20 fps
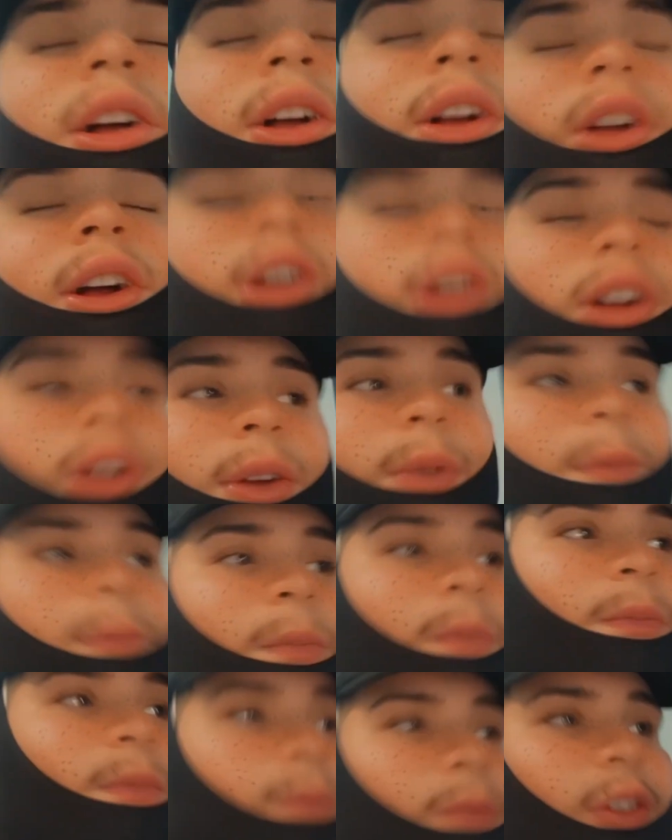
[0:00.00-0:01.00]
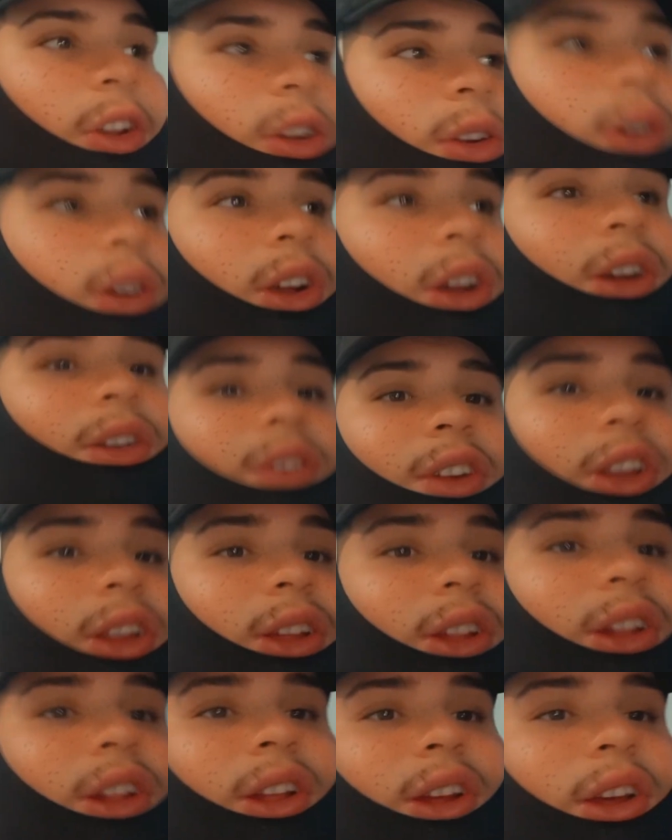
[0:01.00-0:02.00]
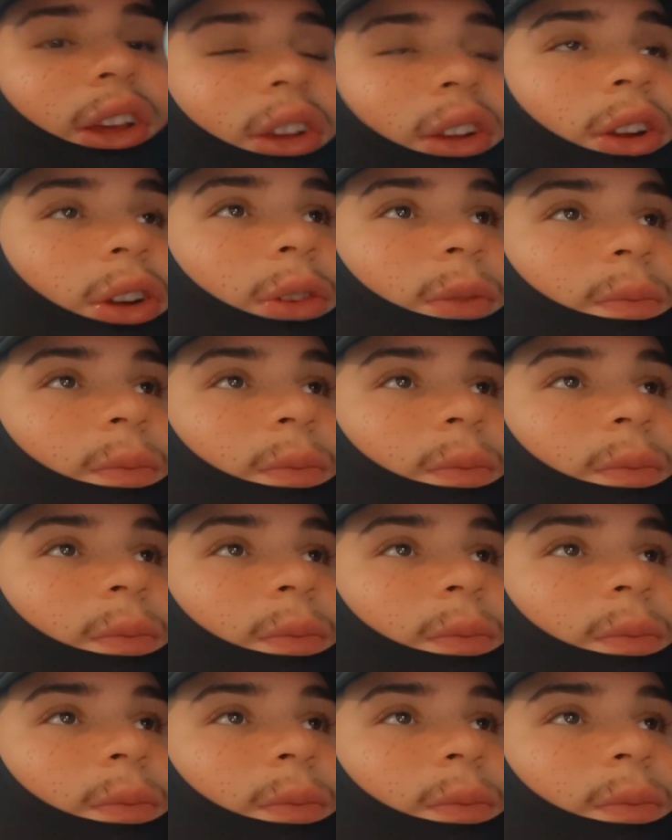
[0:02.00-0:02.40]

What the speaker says: I don't have any like...